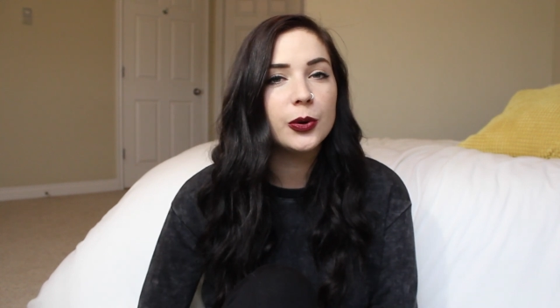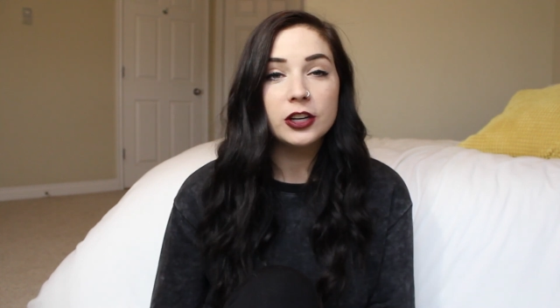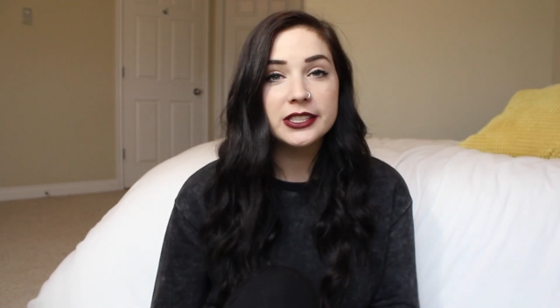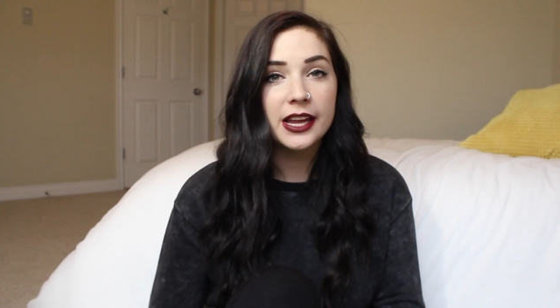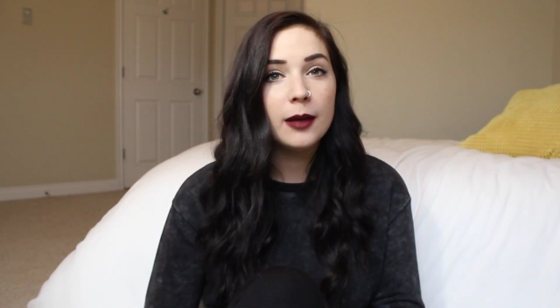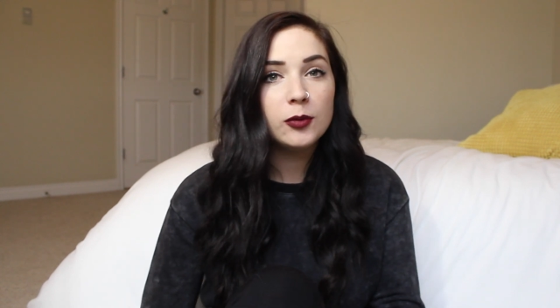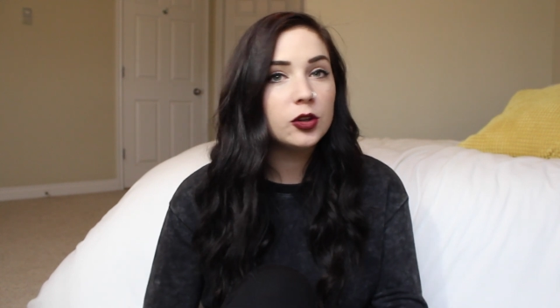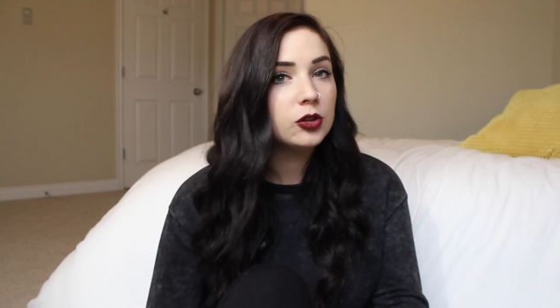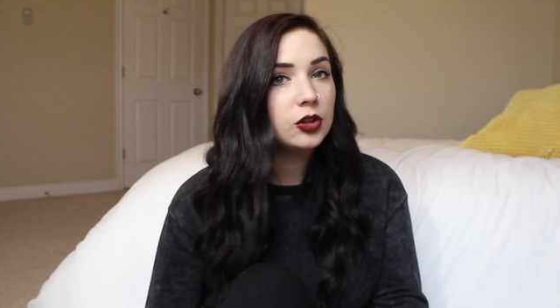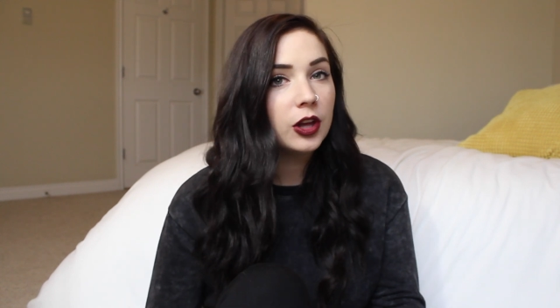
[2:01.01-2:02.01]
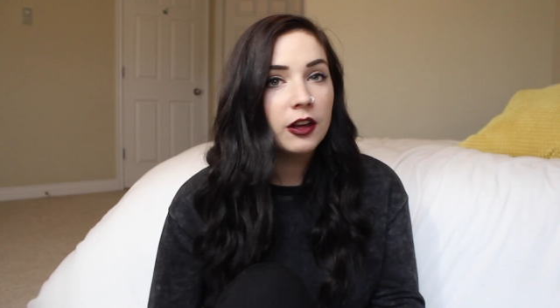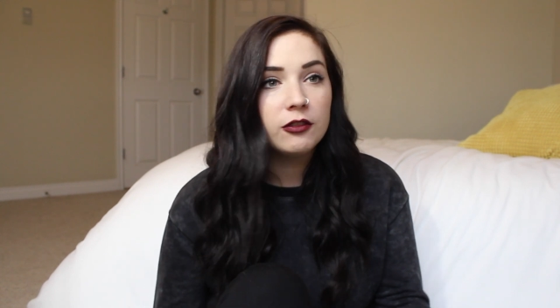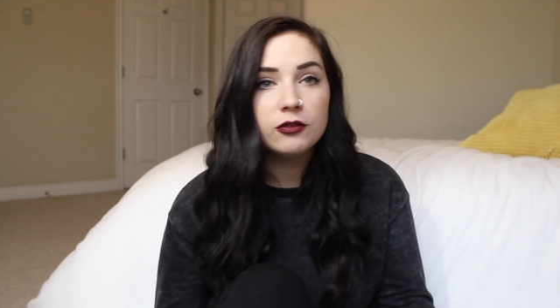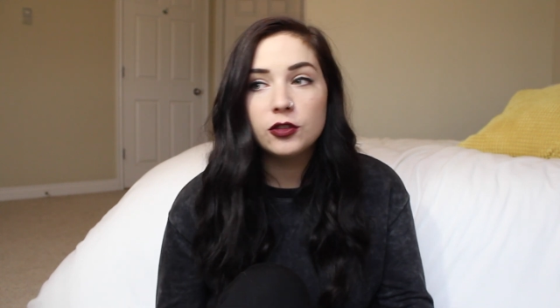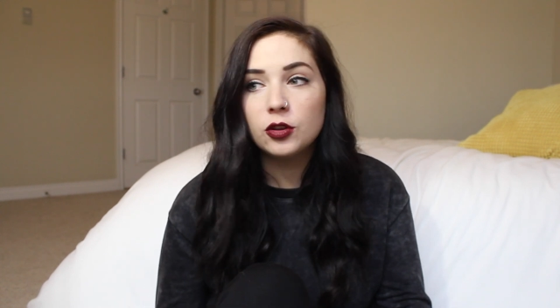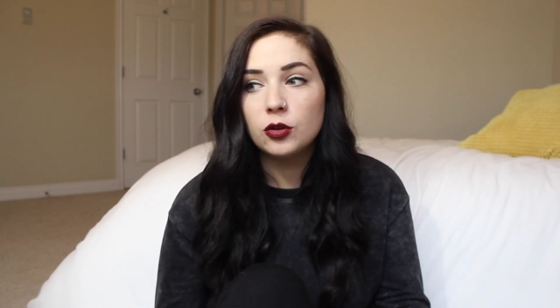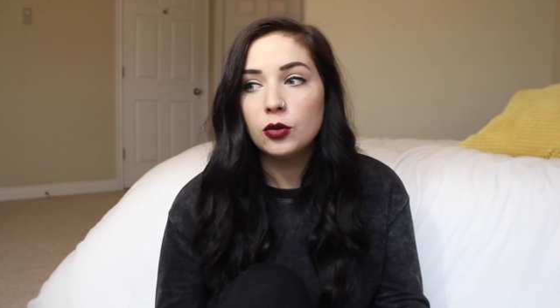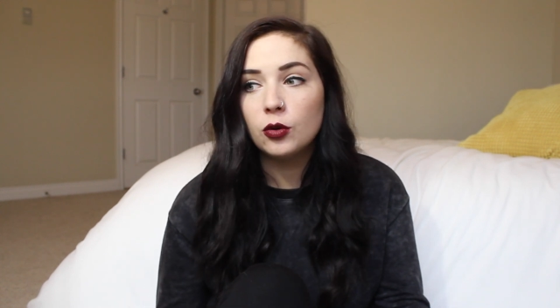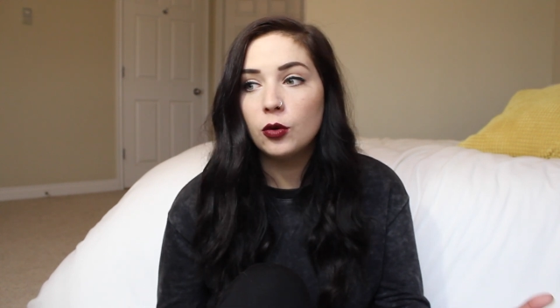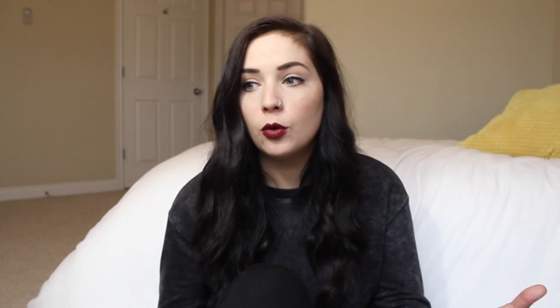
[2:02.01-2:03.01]
For example, if
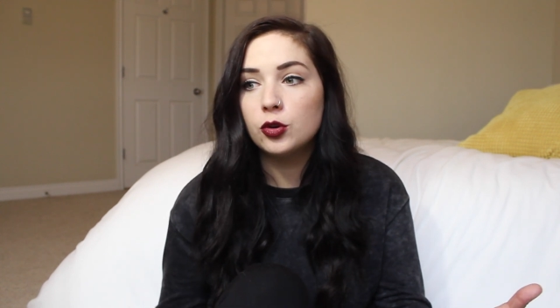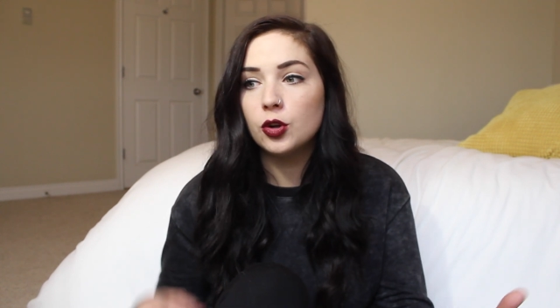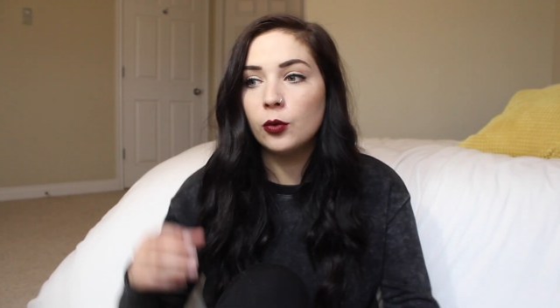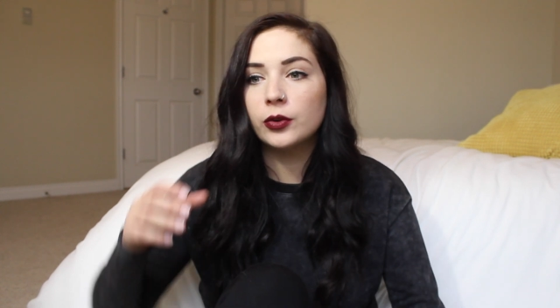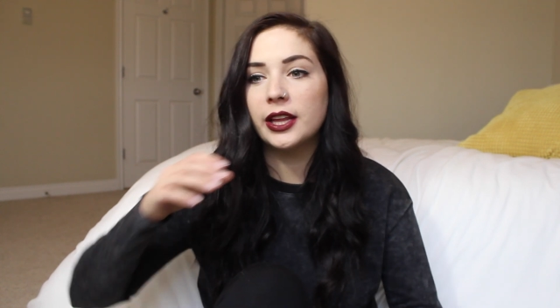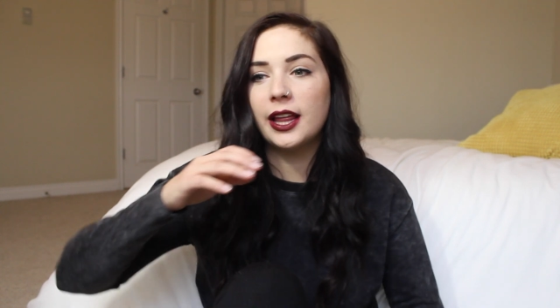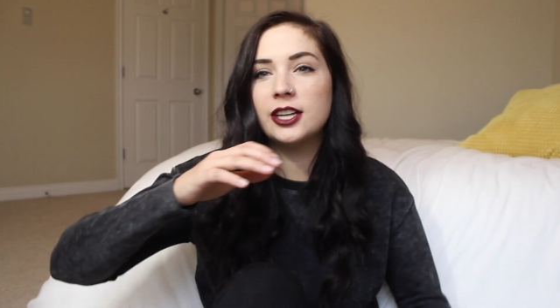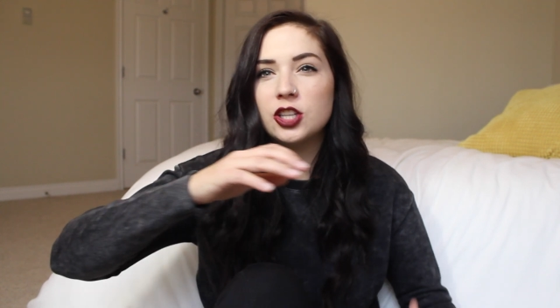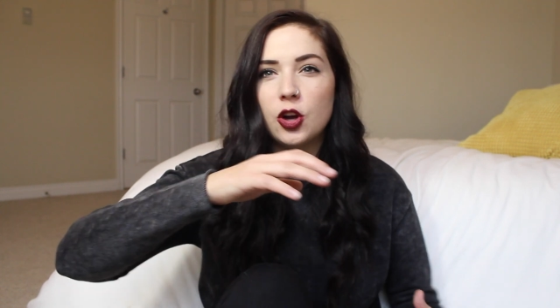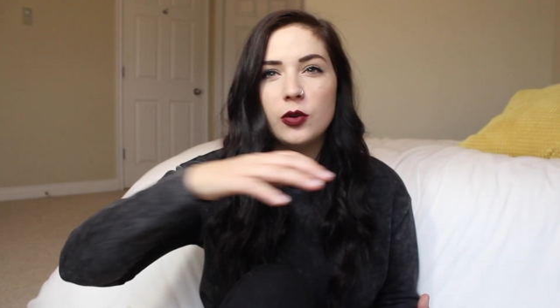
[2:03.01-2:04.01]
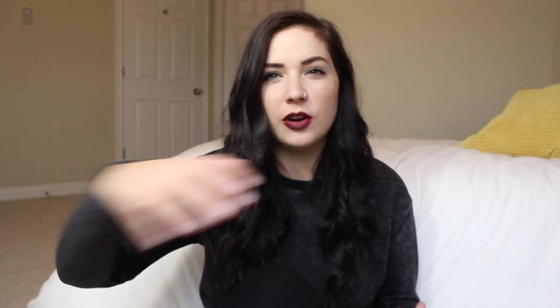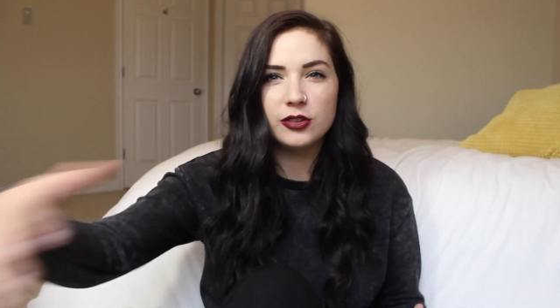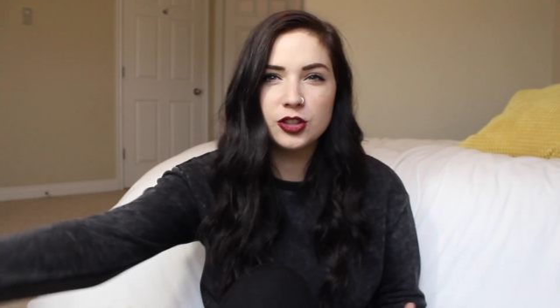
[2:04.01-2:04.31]
you don't really like to go out